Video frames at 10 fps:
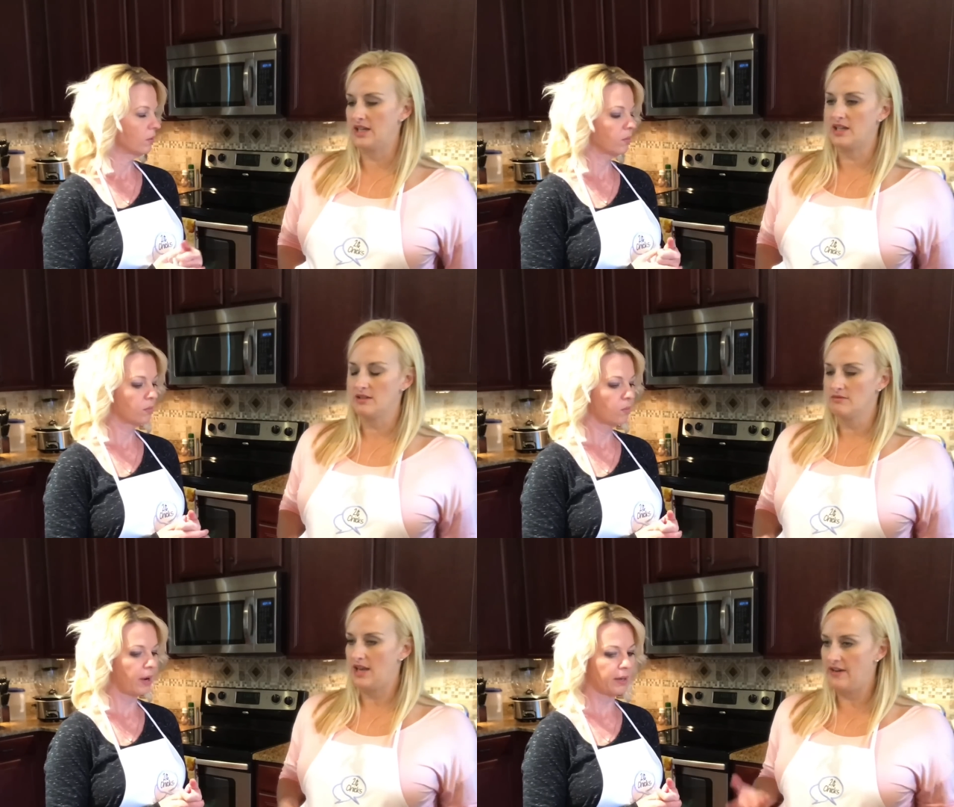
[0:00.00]
Speaker 1: like
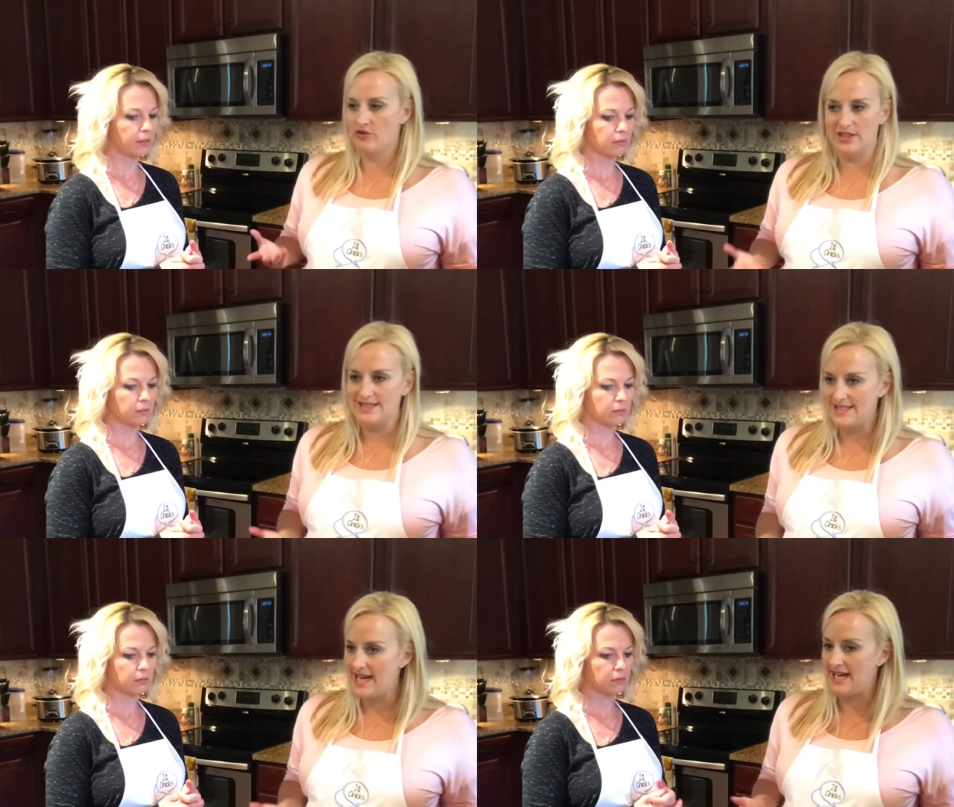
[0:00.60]
right. every
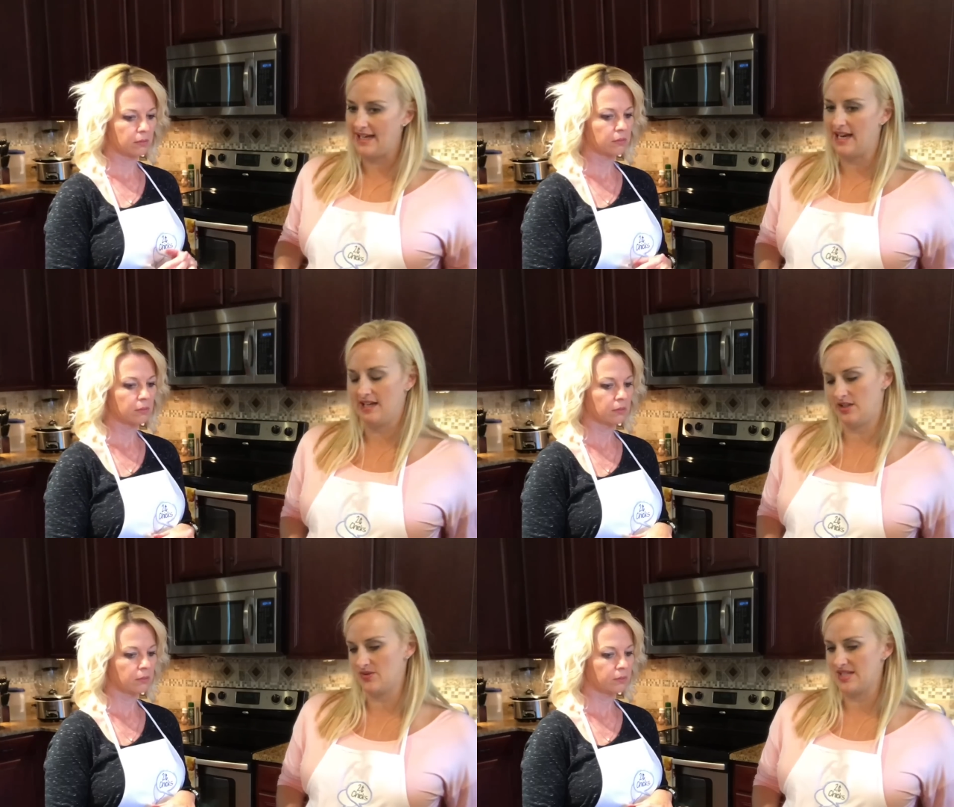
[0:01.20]
day.
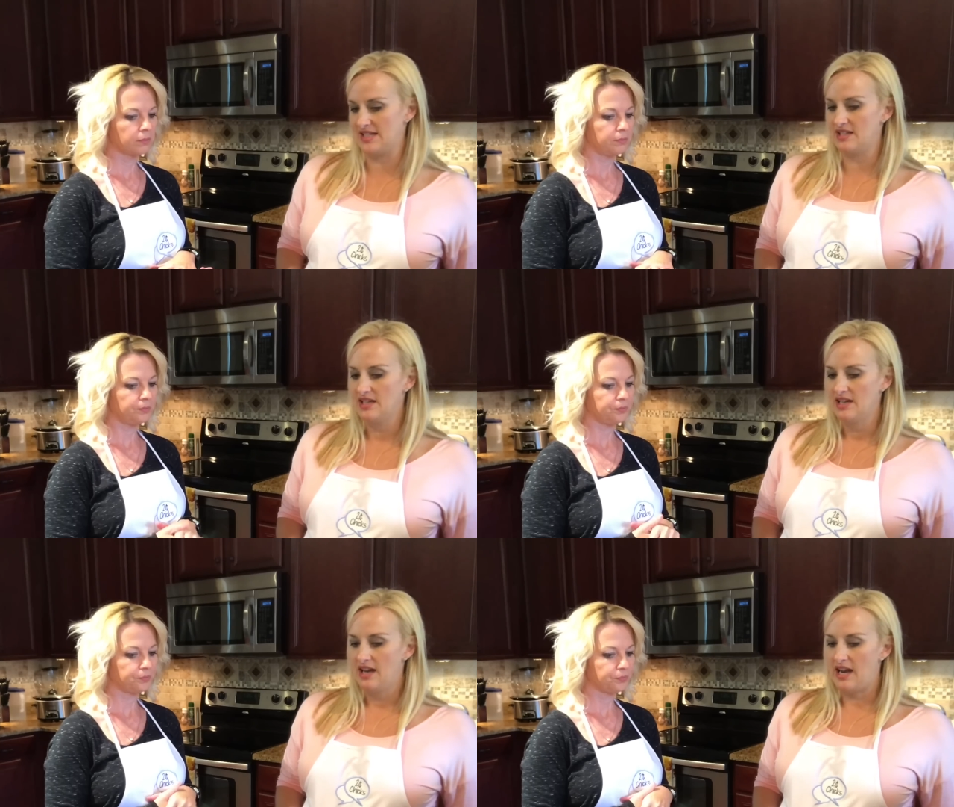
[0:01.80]
I used it.
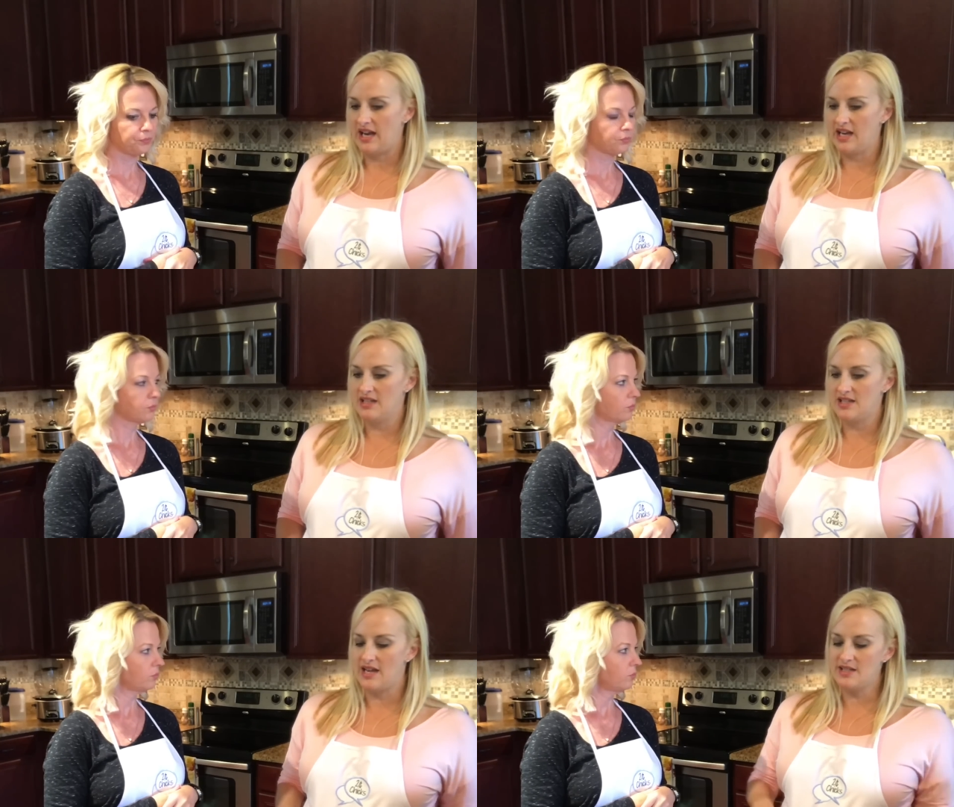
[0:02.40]

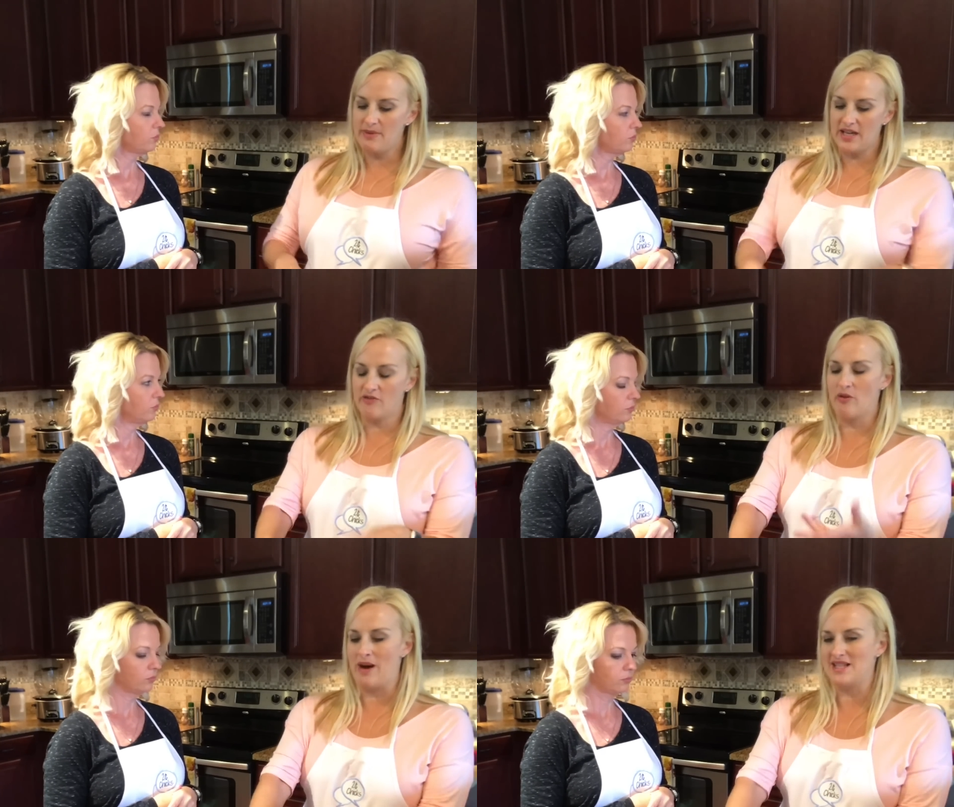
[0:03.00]
And, and to me,
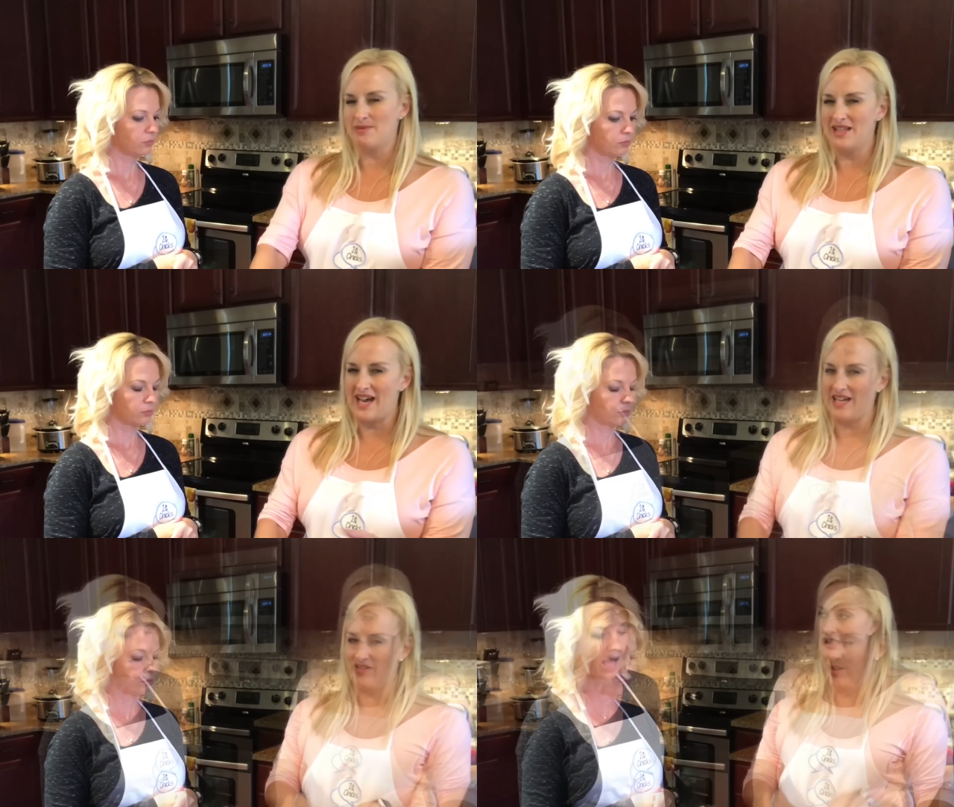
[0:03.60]
it reminds me of
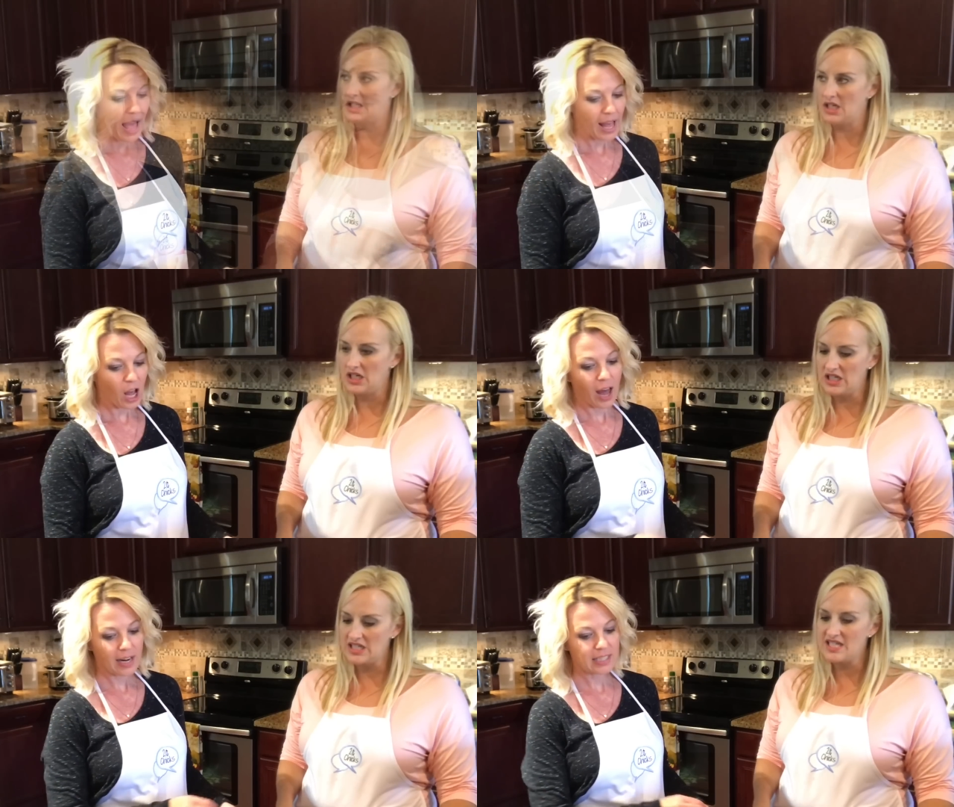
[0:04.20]
that even though
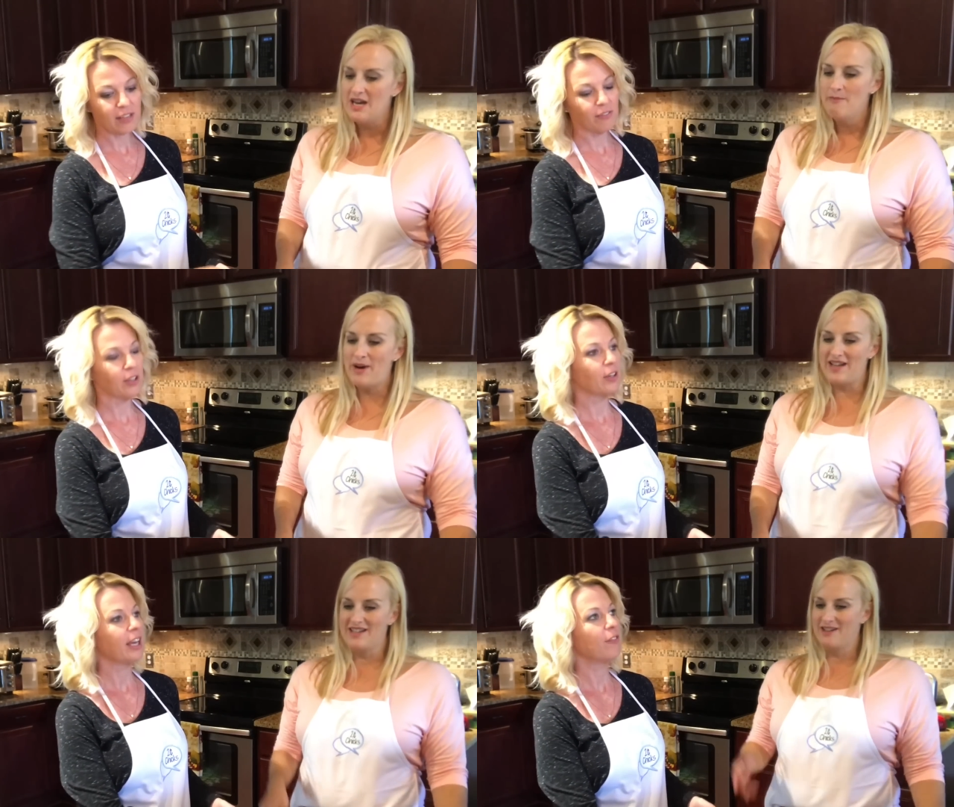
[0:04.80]
Speaker 2: I honestly
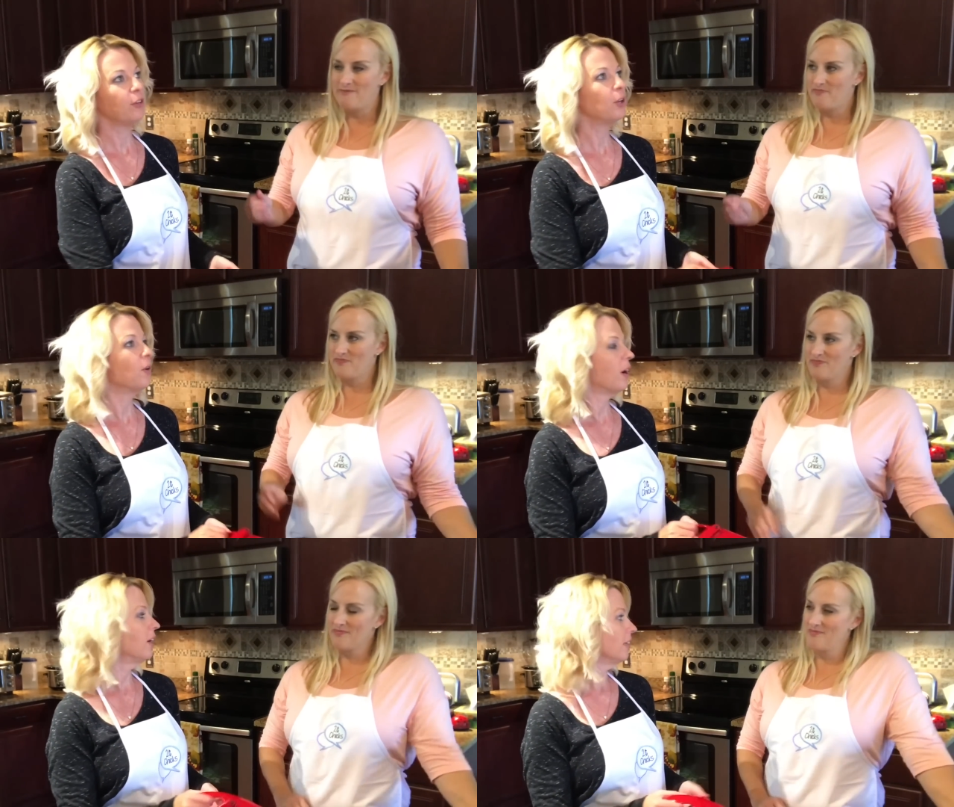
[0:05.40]
feel but, if
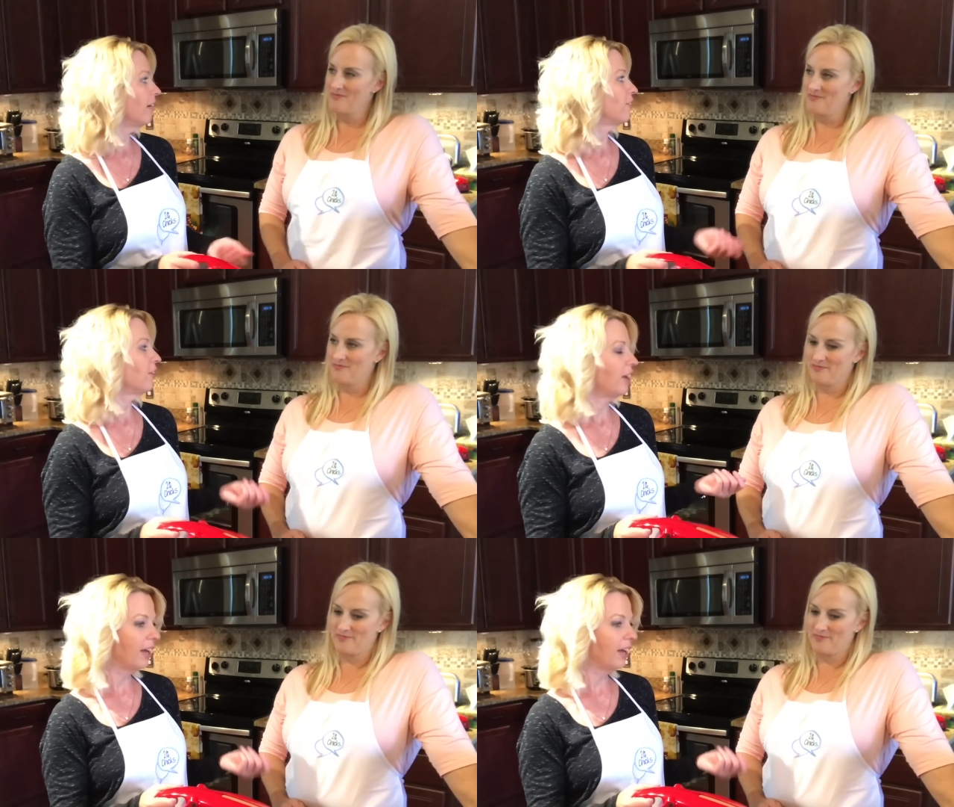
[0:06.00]
you are a lover